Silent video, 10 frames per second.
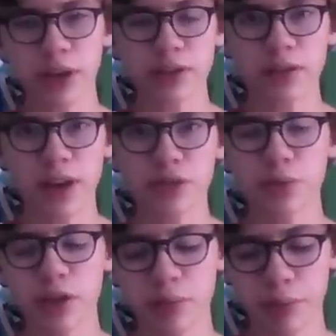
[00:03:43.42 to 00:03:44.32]
you guys last
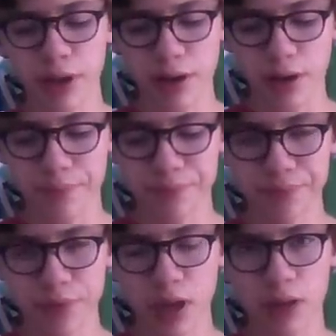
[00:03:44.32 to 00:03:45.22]
week, but
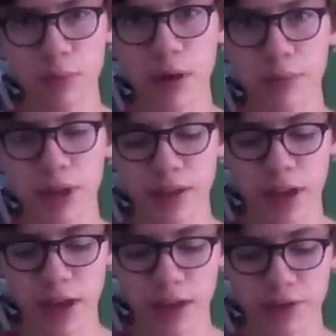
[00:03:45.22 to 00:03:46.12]
yeah, I'll probably get
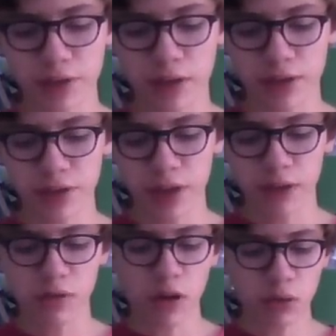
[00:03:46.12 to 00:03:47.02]
that casted on tonight,
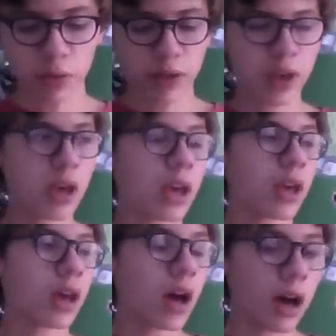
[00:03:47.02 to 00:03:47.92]
along with
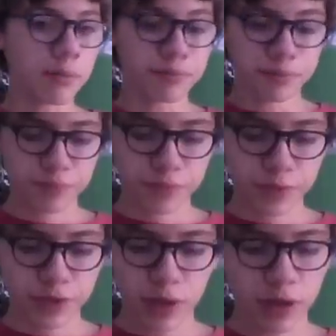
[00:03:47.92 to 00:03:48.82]
a
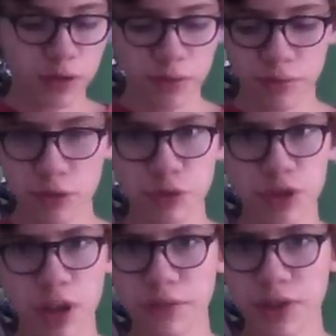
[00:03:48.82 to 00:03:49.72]
new
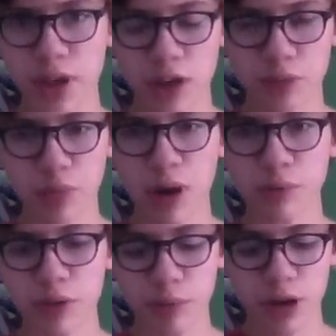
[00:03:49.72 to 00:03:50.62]
set of socks,
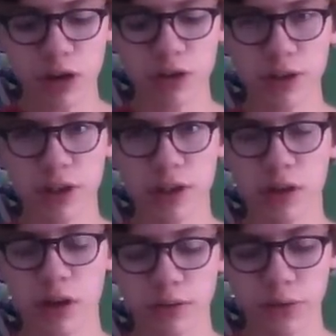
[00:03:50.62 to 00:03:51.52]
probably my Arnie and
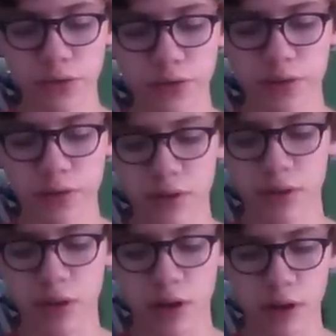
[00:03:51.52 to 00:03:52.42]
Carlos
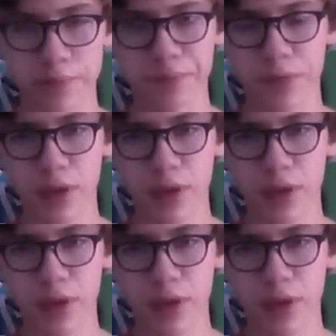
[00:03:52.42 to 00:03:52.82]
yarn.